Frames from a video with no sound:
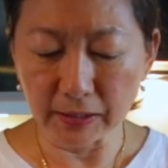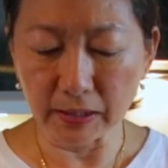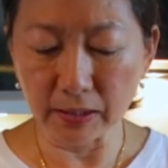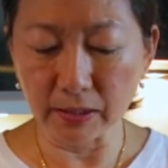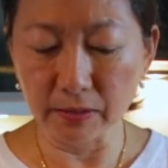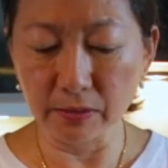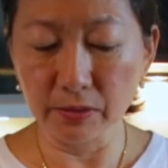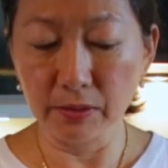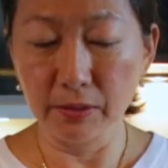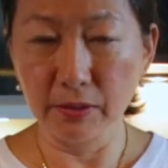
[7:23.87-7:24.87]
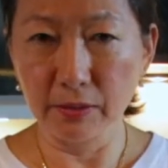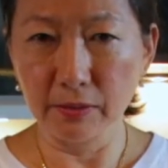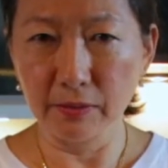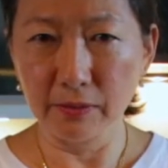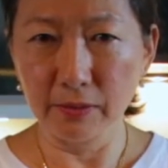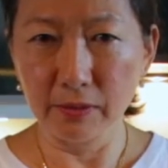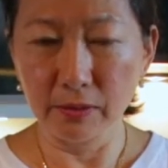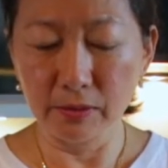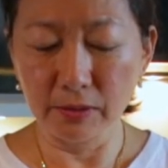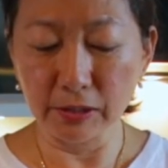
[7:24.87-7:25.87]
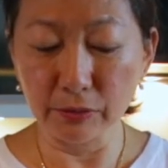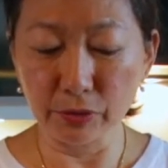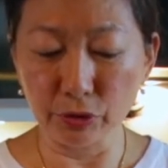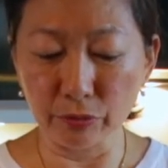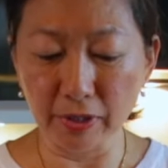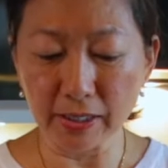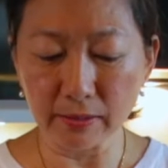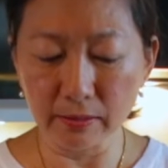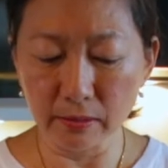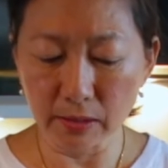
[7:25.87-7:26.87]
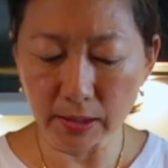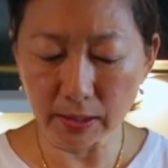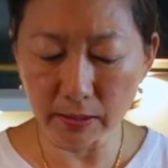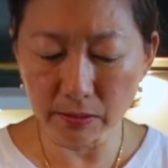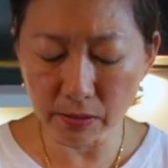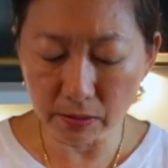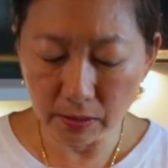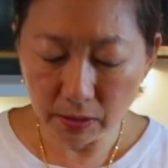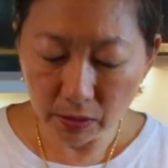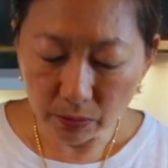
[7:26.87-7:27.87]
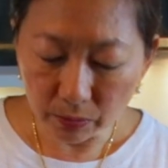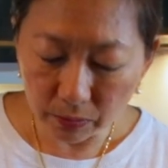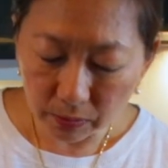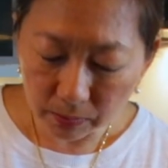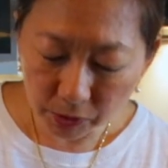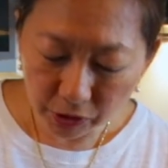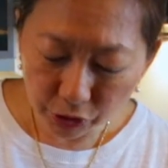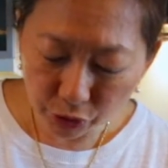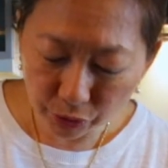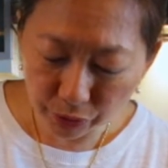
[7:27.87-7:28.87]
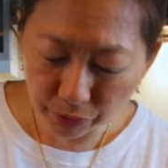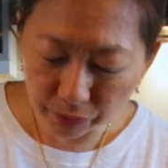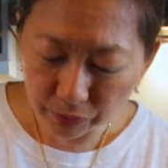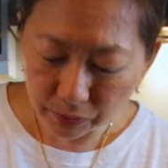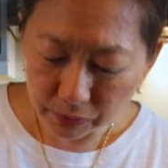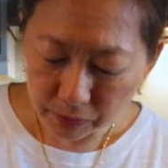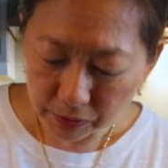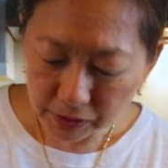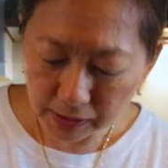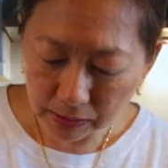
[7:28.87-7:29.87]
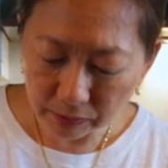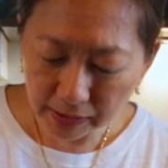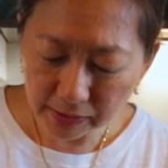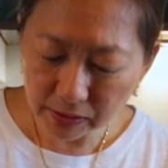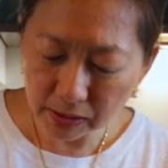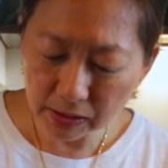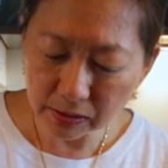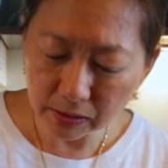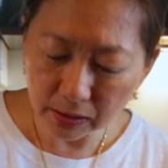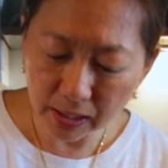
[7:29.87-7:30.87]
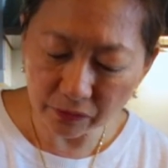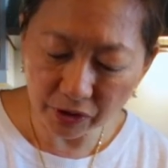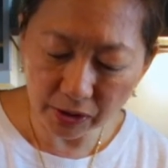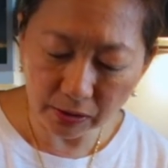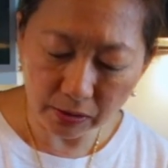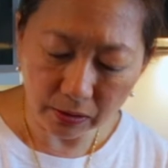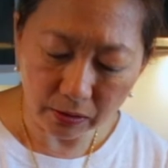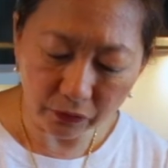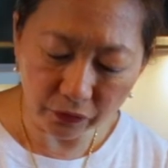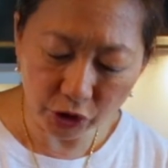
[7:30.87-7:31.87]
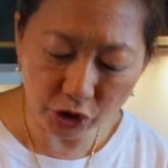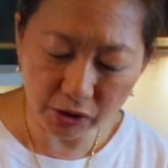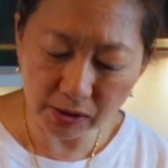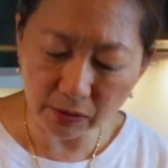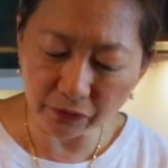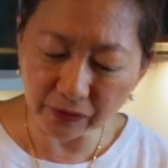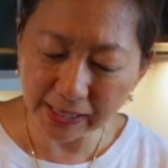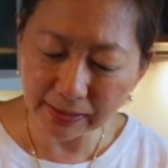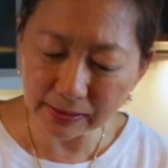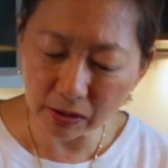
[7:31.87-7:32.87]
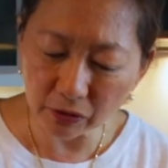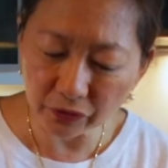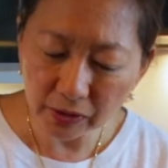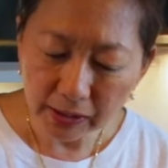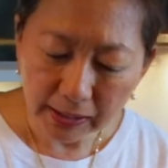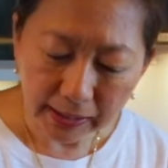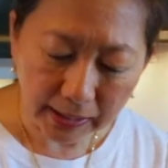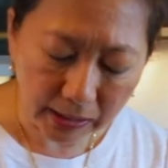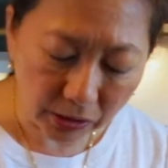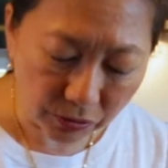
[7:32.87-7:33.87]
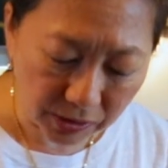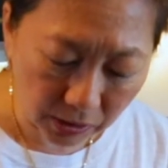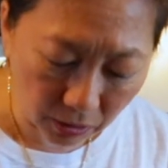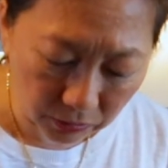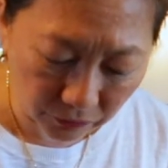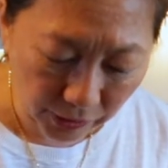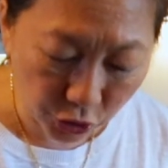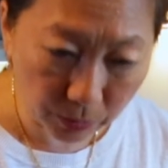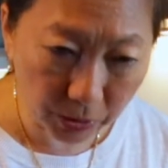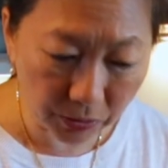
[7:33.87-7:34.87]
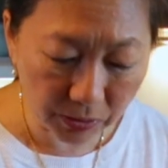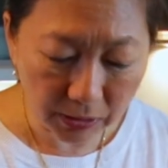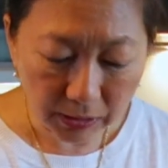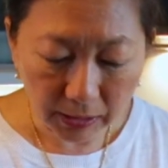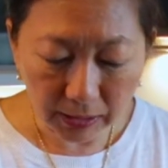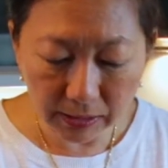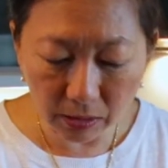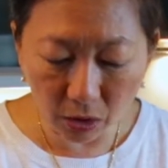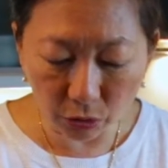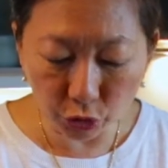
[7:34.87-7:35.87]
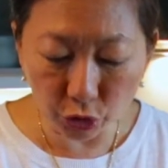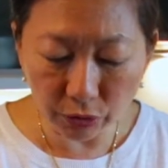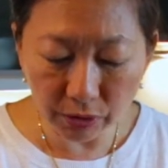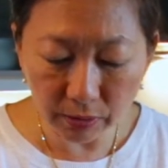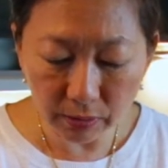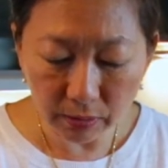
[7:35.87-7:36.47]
And it looks good, right? And I'm going to show you. See how nice it is? Everything, the fish just flakes off, and you see all the vegetables. It's all cooked.